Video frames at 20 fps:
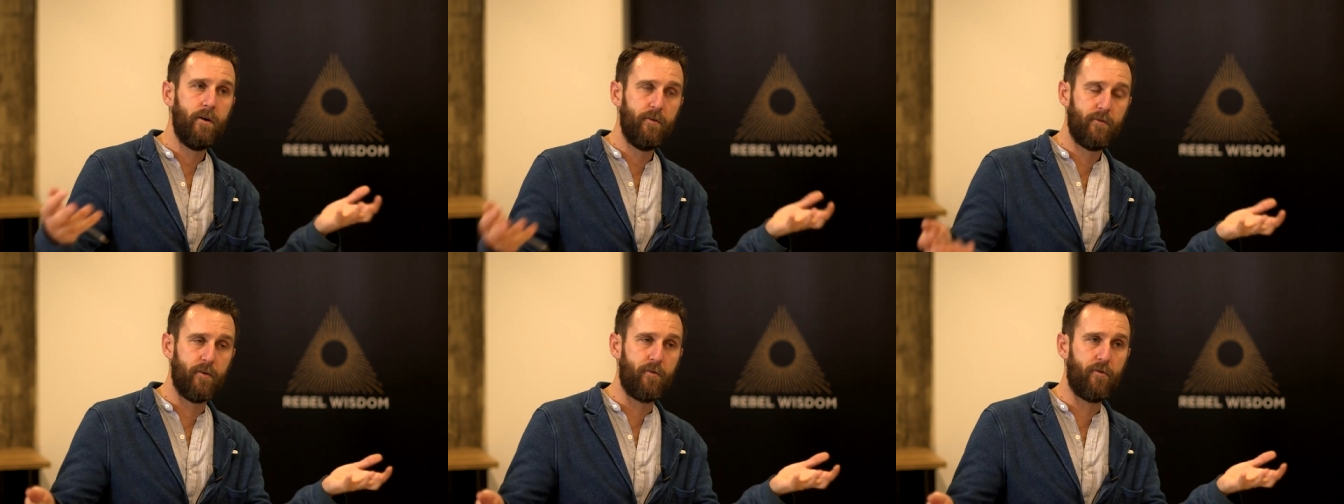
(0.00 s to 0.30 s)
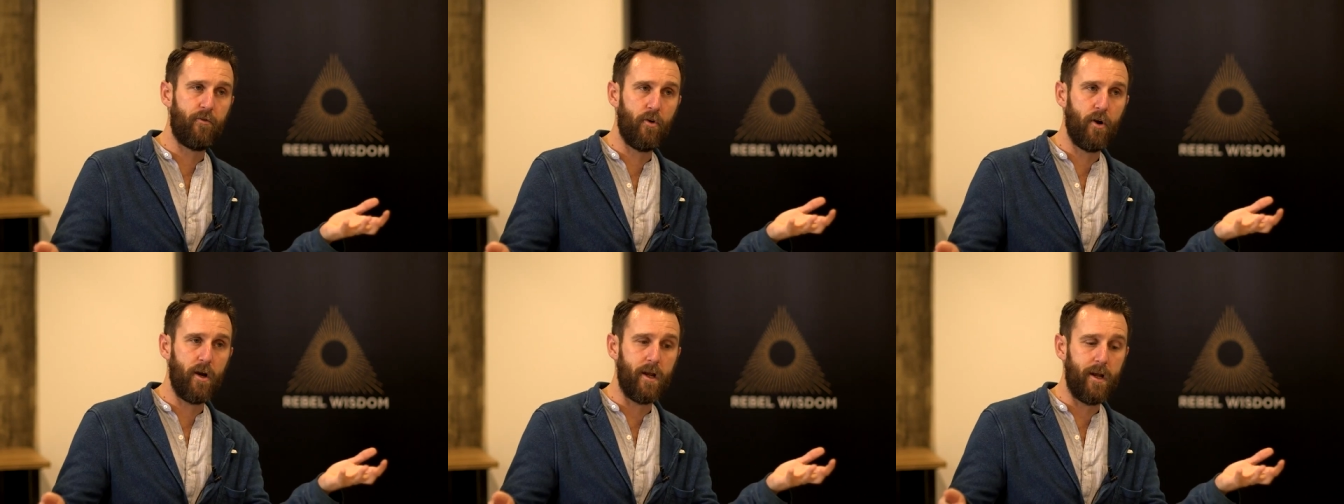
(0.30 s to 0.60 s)
for
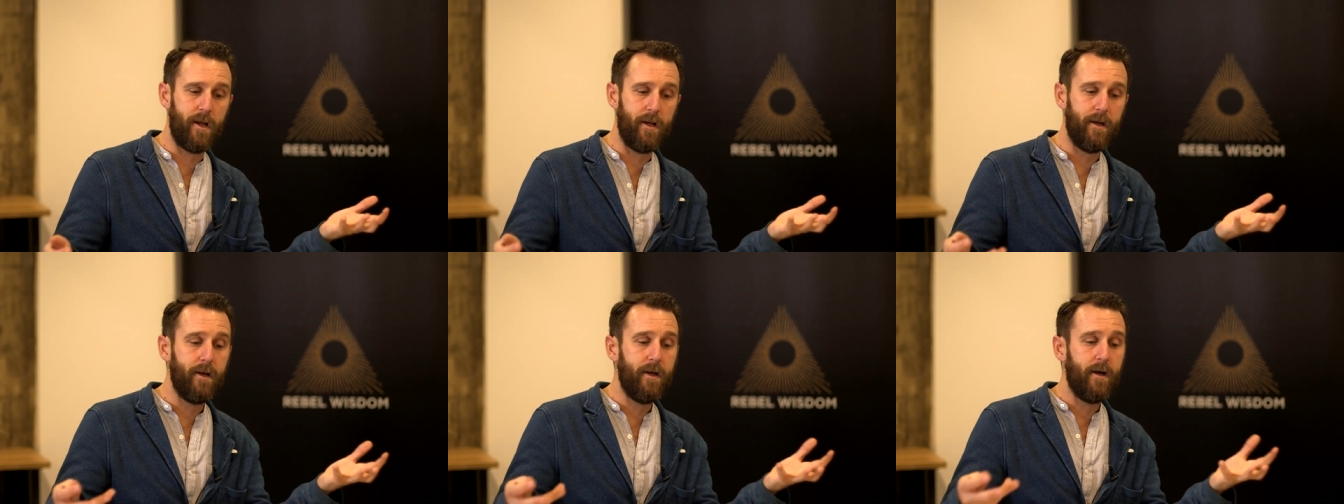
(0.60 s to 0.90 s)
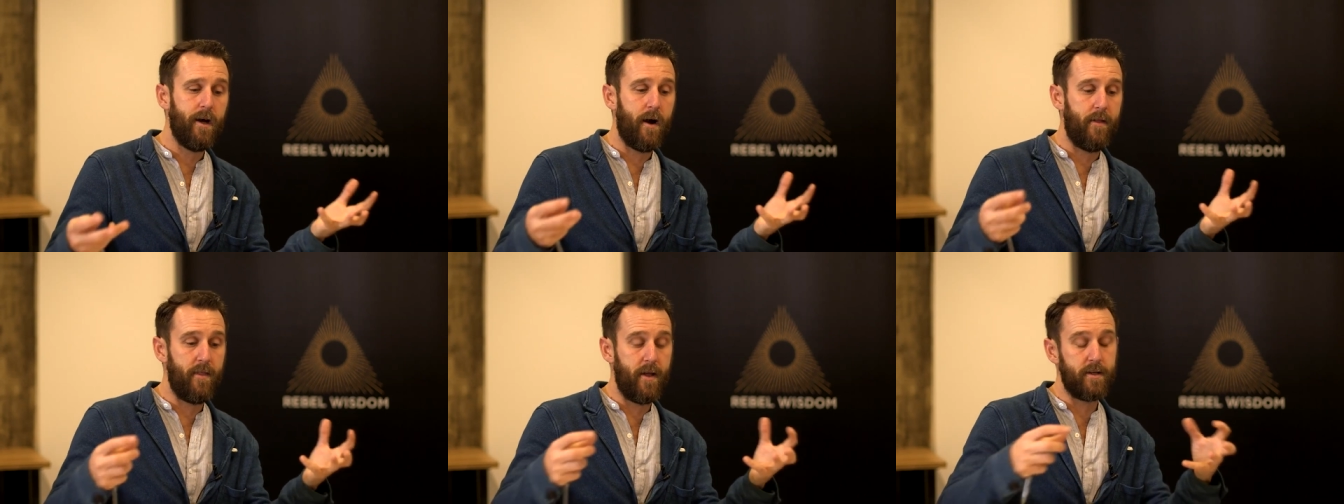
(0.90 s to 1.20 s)
free.
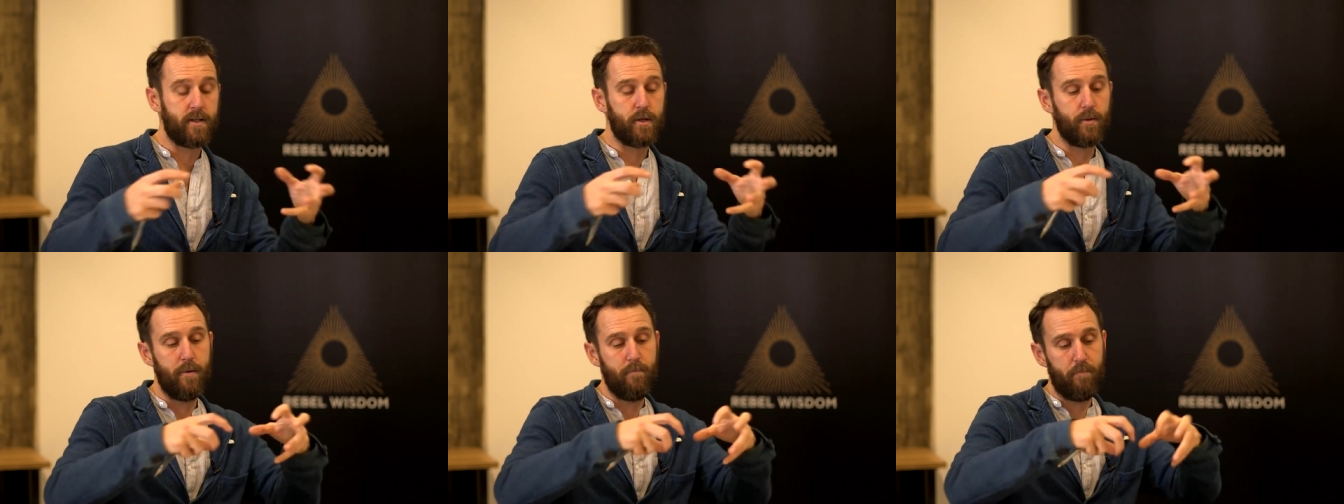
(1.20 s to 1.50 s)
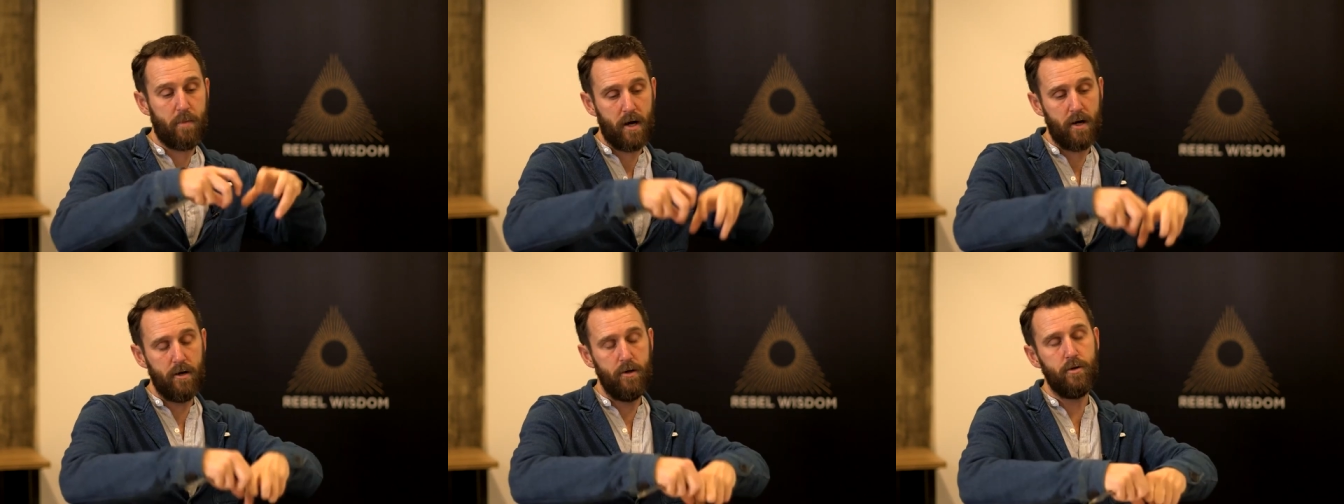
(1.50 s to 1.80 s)
And then to
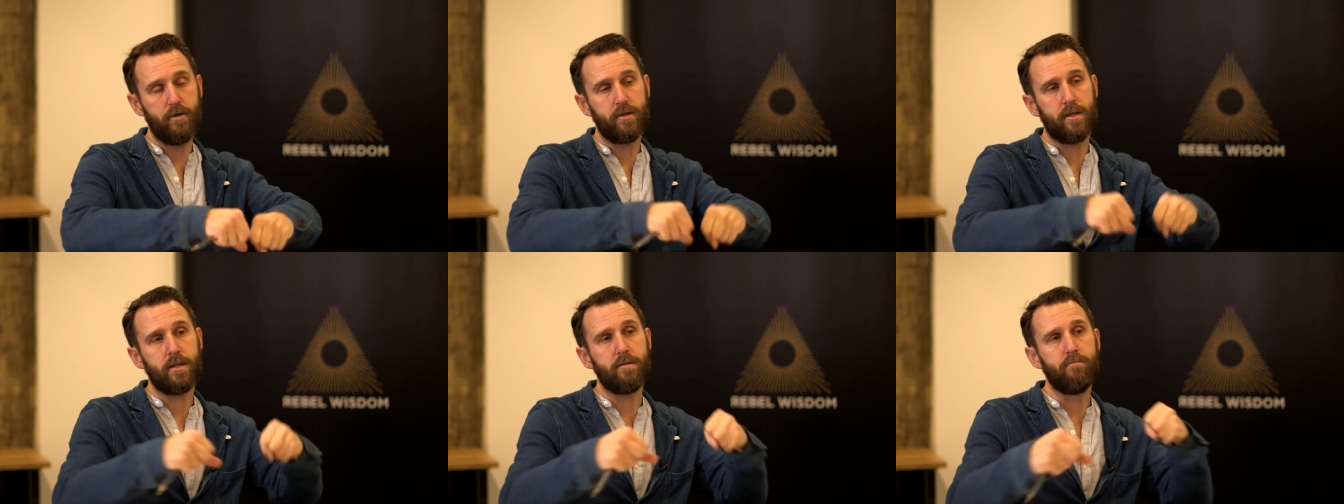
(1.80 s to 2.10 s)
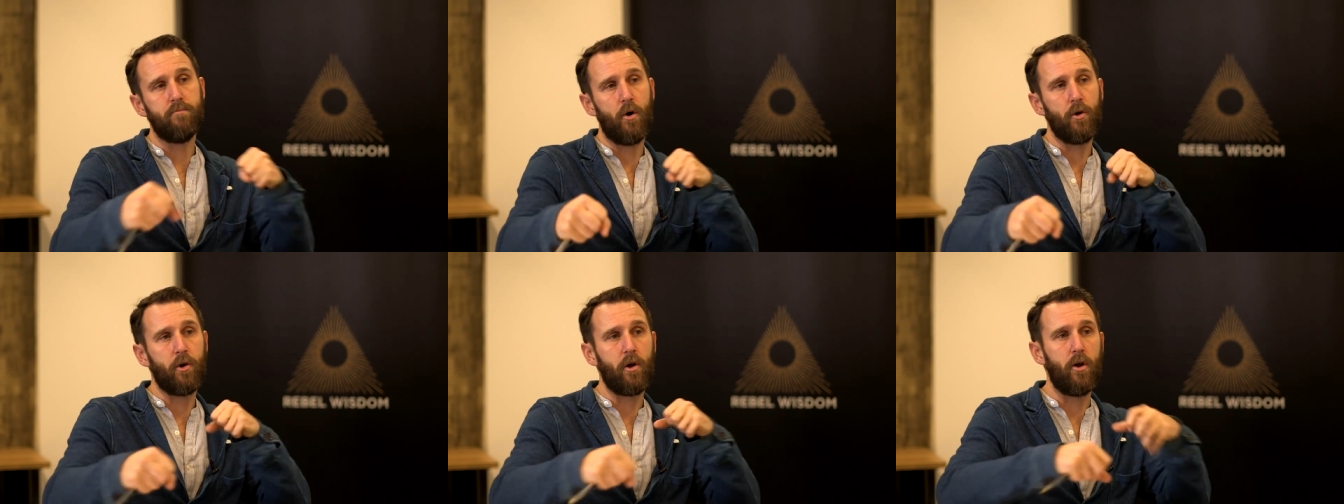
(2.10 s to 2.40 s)
impose this
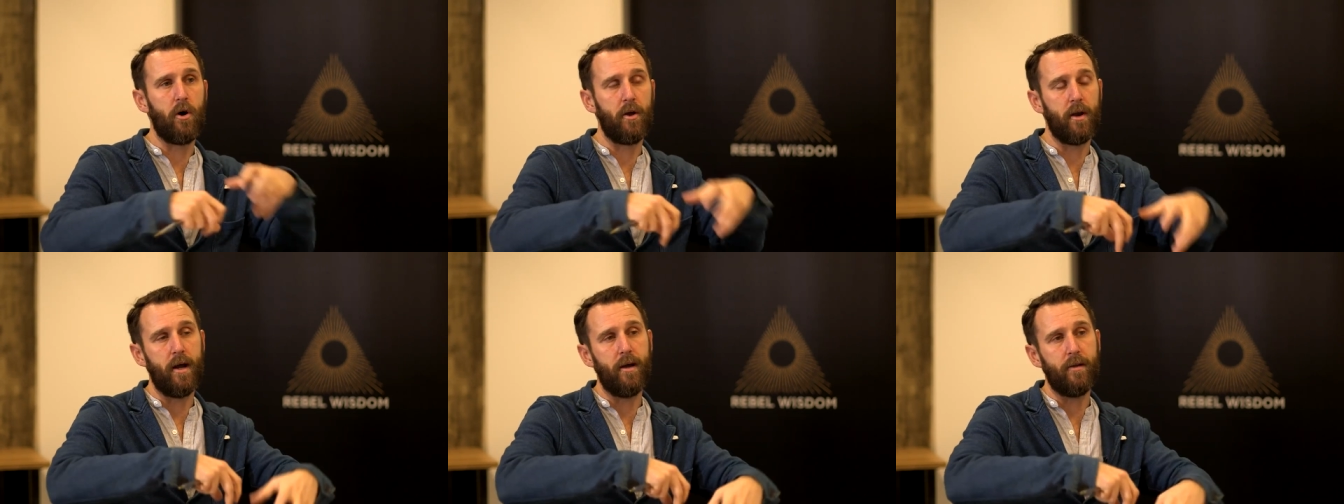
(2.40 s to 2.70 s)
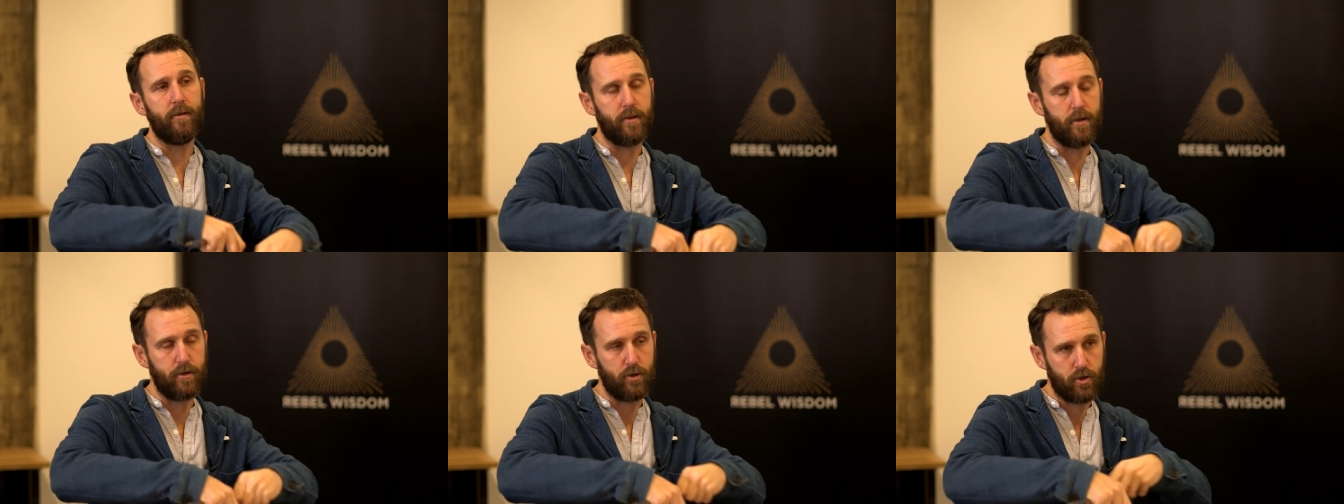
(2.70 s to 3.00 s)
model on
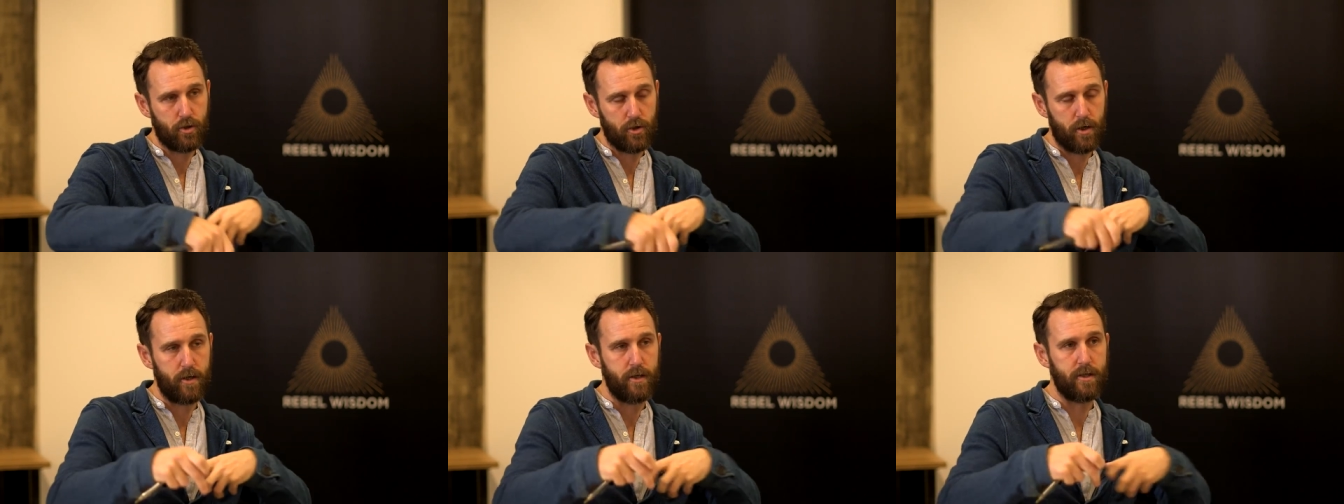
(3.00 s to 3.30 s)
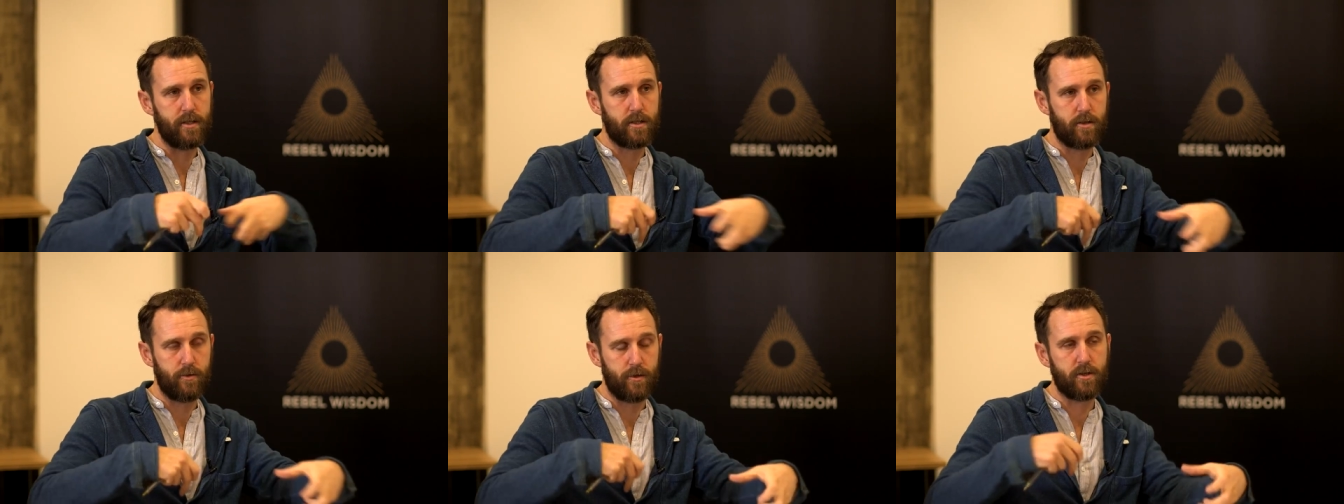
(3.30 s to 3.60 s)
it that
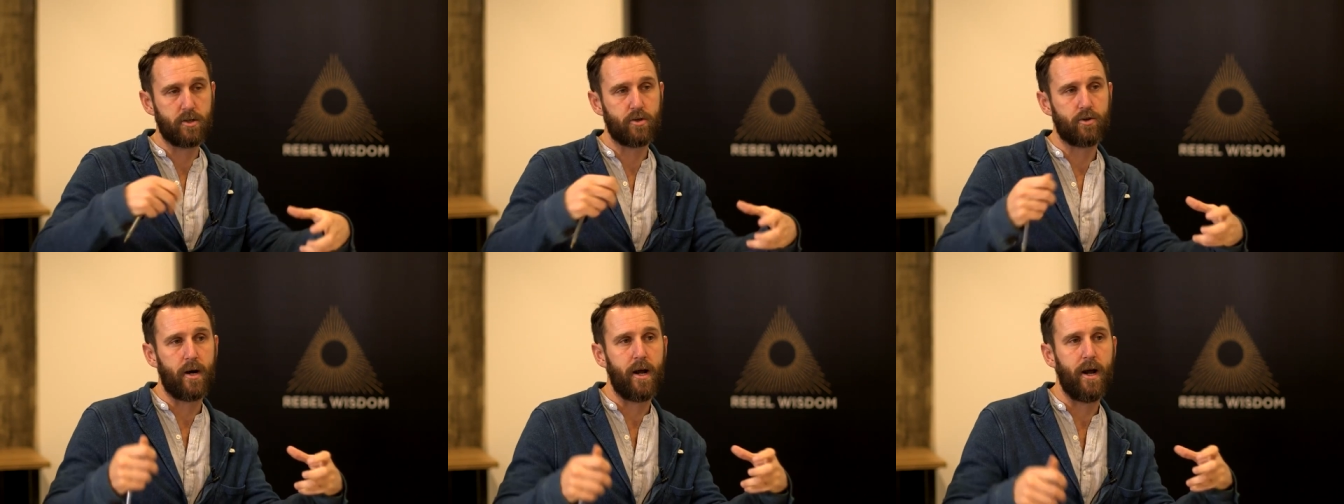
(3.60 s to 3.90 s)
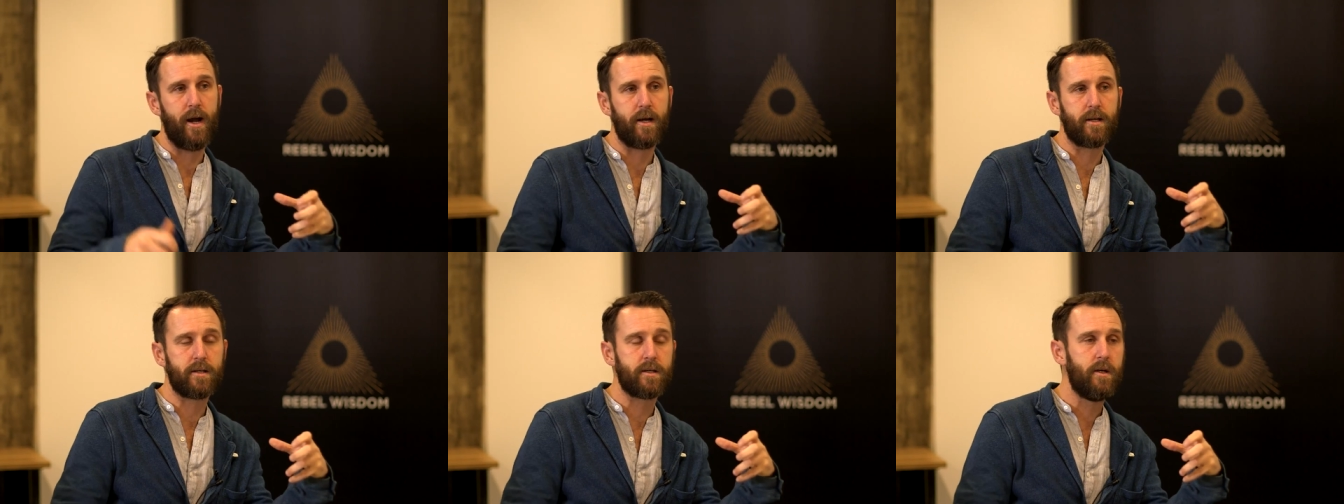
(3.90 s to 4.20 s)
tries to
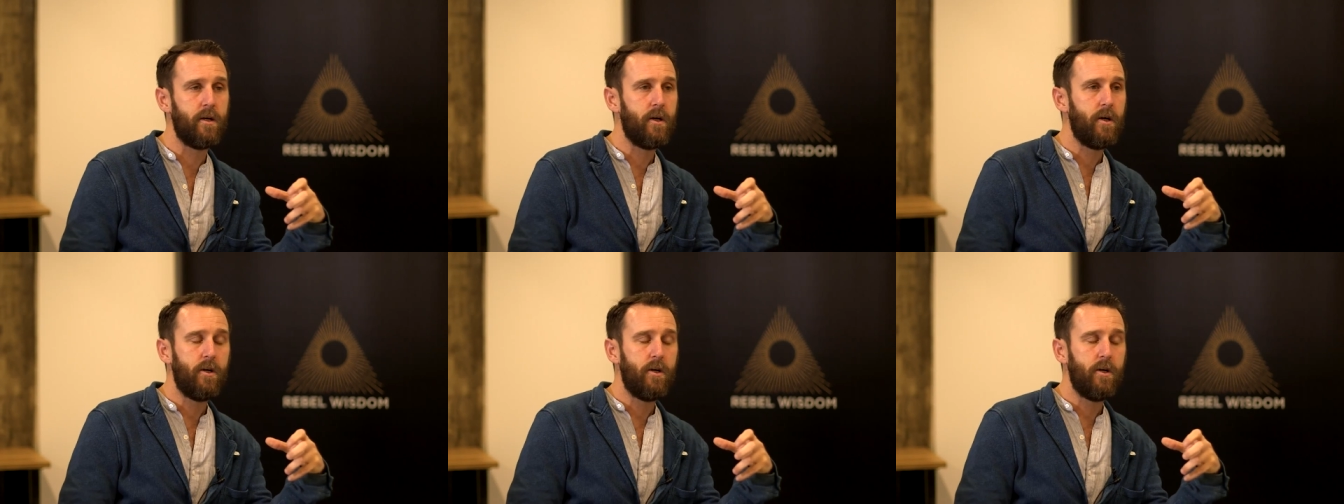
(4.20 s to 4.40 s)
extract